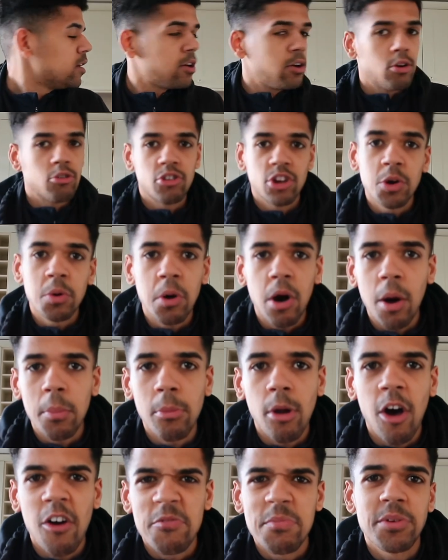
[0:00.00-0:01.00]
Because you know what, I'm
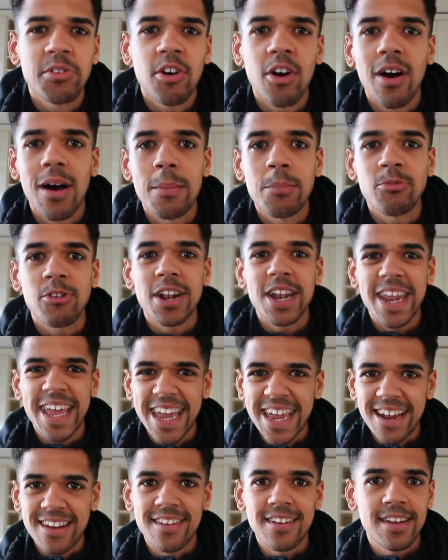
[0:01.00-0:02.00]
right with my times. I
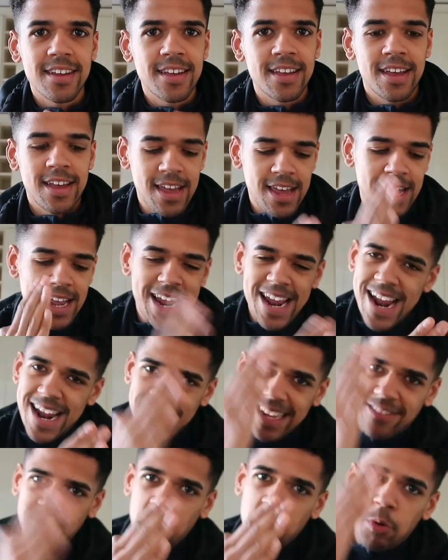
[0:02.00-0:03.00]
need,
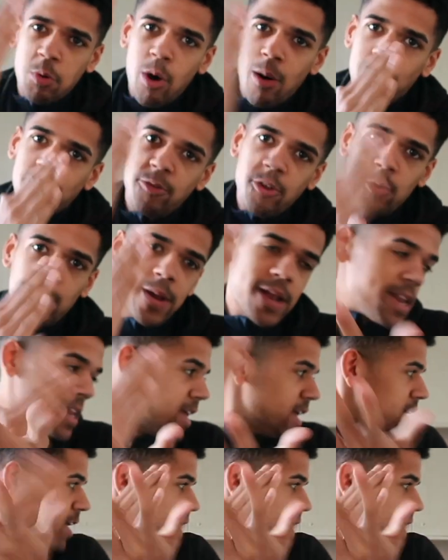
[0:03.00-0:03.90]
need to know what I'm doing.